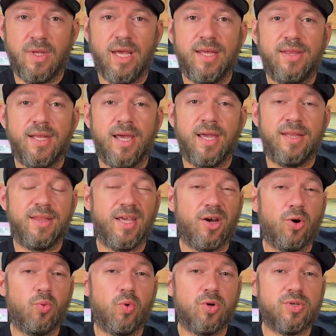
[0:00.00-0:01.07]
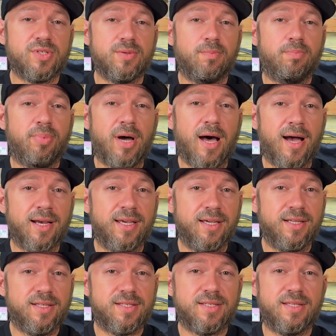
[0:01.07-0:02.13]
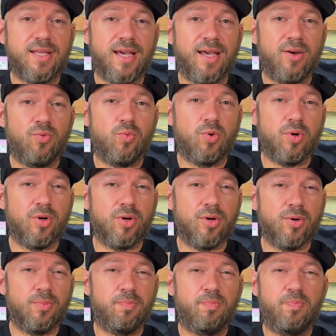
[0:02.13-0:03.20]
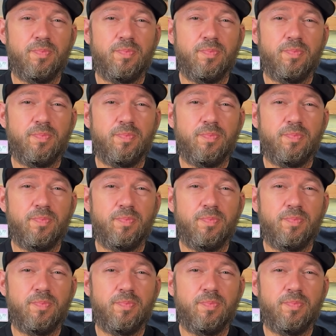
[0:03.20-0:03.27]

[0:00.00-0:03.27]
And then there were some pockets that were